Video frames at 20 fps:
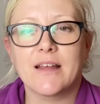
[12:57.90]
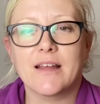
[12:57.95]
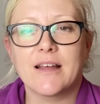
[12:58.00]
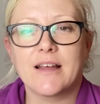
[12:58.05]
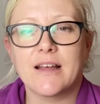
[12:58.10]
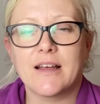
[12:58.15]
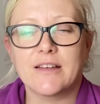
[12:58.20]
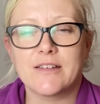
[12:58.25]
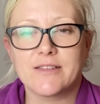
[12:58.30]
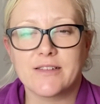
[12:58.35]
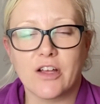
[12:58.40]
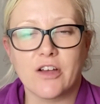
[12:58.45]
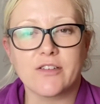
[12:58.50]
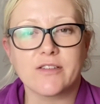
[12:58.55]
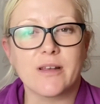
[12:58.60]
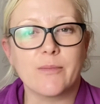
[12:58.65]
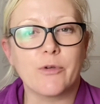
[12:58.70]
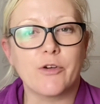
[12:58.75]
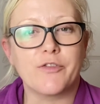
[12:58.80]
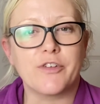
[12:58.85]
Start
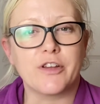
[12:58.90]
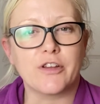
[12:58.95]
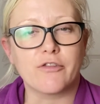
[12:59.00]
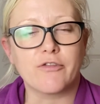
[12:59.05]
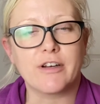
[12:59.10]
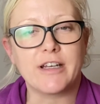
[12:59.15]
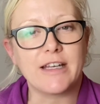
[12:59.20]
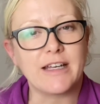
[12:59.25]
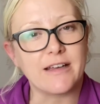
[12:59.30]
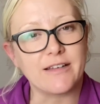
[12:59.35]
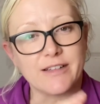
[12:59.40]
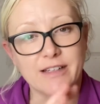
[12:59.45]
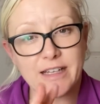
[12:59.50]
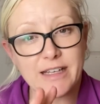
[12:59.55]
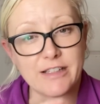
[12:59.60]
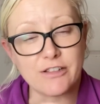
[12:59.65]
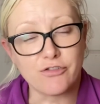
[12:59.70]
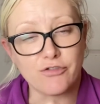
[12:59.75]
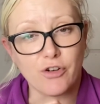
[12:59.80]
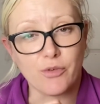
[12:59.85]
some off in the greenhouse
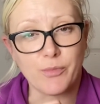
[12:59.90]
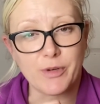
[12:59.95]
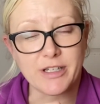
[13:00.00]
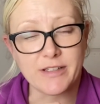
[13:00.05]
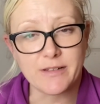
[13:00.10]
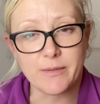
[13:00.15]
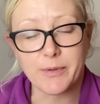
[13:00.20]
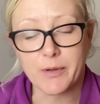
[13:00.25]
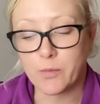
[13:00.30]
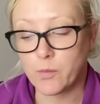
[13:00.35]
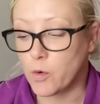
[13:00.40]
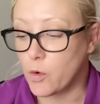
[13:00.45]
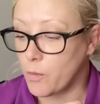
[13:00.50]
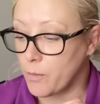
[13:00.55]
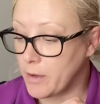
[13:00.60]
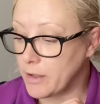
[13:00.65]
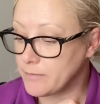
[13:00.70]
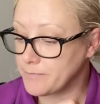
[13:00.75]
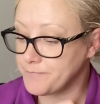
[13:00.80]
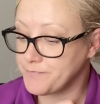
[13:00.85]
later on when it's a bit
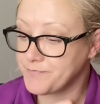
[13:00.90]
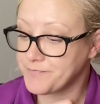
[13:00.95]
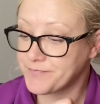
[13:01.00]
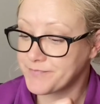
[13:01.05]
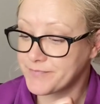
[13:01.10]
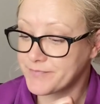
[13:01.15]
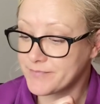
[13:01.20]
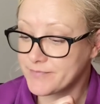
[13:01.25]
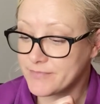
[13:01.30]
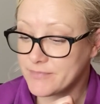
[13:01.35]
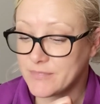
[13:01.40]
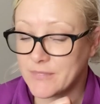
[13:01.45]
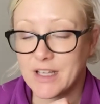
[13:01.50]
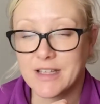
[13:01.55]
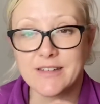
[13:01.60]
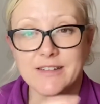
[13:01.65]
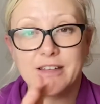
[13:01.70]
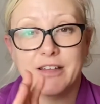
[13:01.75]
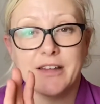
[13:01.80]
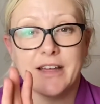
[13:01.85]
warmer.
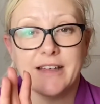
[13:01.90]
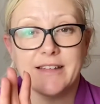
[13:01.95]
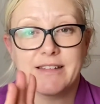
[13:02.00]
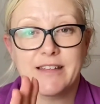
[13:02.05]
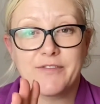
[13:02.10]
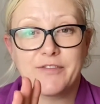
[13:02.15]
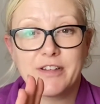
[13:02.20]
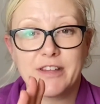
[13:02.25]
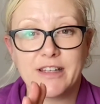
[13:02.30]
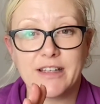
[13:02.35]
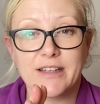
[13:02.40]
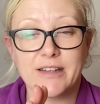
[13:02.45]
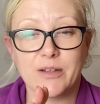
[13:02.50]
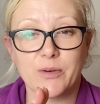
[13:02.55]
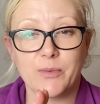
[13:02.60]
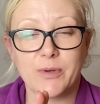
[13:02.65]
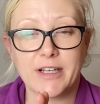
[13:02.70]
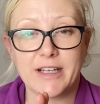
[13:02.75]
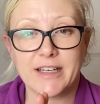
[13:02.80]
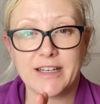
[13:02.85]
So that's everything that
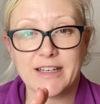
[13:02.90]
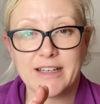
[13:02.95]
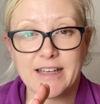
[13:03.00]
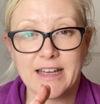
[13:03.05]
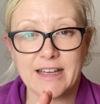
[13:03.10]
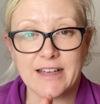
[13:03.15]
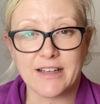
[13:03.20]
we're going to get